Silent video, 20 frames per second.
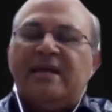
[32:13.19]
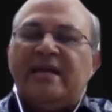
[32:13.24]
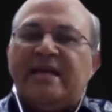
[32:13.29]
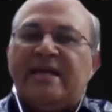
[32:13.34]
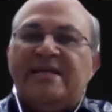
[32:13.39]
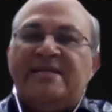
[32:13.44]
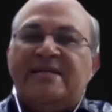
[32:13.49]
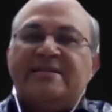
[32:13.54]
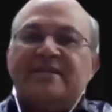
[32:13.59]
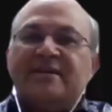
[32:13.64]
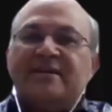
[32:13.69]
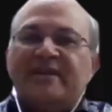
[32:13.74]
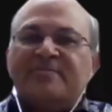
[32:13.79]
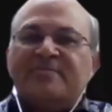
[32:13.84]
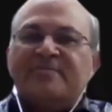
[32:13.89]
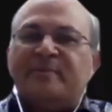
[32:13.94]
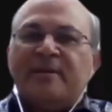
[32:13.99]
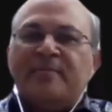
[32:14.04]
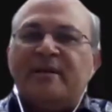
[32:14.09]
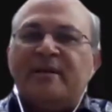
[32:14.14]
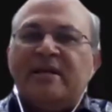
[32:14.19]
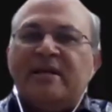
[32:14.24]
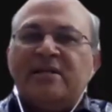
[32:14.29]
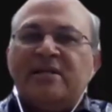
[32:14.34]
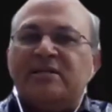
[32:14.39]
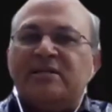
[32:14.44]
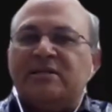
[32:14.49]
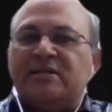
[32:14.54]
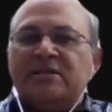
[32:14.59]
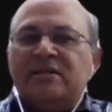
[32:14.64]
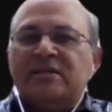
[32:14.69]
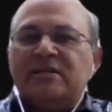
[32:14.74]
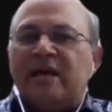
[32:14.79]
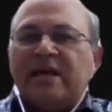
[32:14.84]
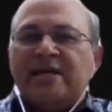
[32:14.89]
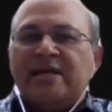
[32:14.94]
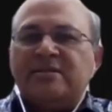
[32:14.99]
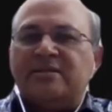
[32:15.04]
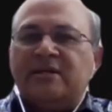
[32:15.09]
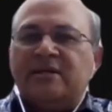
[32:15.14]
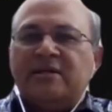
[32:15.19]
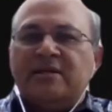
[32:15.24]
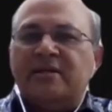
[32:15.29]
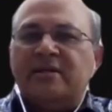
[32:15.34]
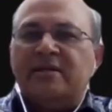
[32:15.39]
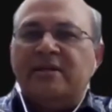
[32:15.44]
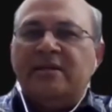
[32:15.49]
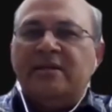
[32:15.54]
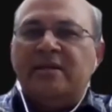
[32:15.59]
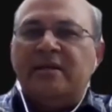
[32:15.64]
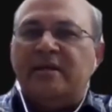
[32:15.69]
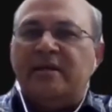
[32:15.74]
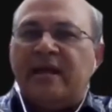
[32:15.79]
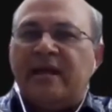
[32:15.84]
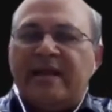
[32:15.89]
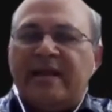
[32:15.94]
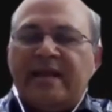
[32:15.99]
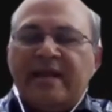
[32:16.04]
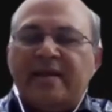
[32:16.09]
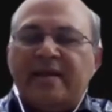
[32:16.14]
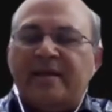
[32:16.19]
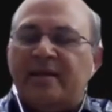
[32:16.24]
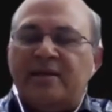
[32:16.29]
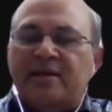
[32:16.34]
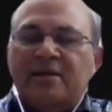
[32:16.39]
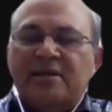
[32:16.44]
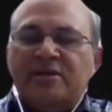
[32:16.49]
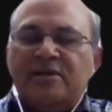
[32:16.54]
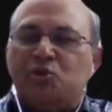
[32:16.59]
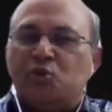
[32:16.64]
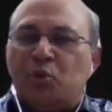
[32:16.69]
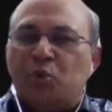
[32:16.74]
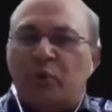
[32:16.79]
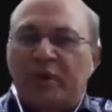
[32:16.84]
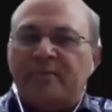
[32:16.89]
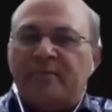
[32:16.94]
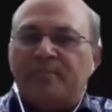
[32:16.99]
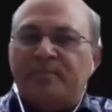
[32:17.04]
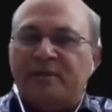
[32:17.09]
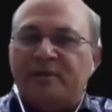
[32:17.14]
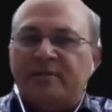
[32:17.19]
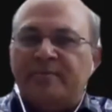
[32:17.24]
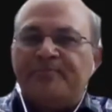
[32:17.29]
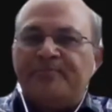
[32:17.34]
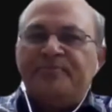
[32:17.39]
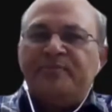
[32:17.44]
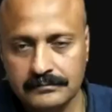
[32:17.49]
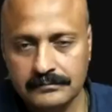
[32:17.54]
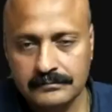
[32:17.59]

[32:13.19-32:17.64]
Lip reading: ease of experimentation has certainly increased quite a bit.